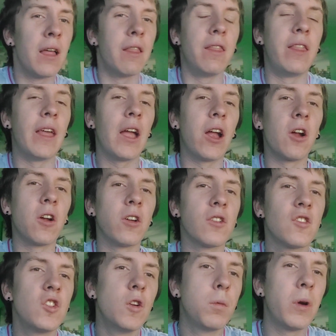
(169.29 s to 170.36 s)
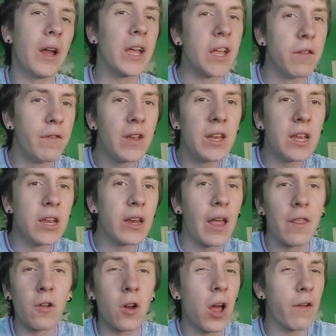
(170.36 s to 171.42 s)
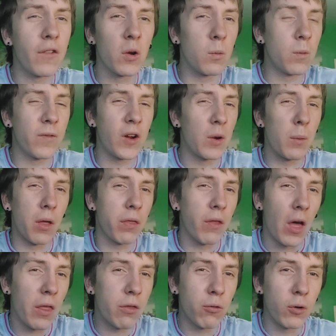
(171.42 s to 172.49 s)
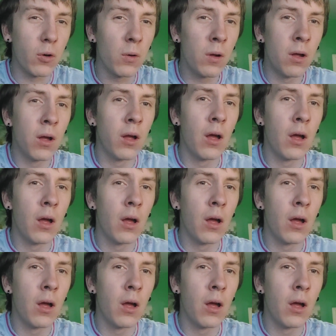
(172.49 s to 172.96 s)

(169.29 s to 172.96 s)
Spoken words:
They're super inconvenient and they're not very well thought through.